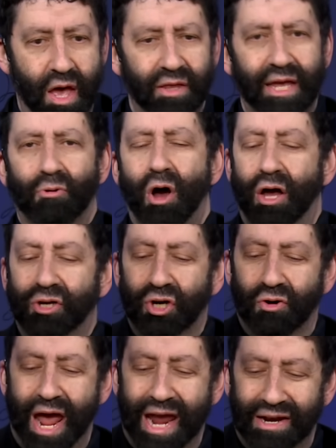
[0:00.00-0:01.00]
They were
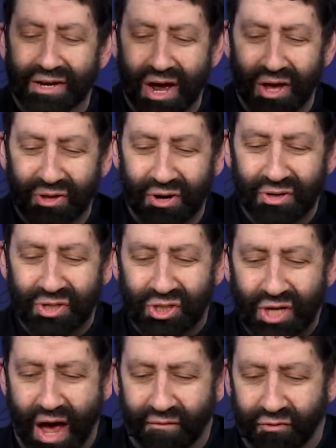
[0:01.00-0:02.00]
under another
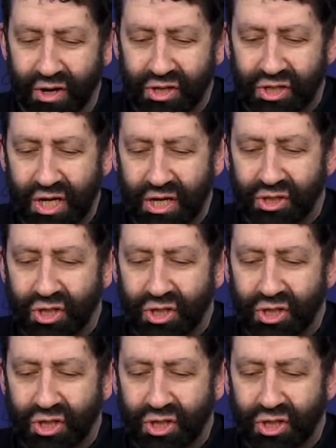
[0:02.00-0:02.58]
sovereignty.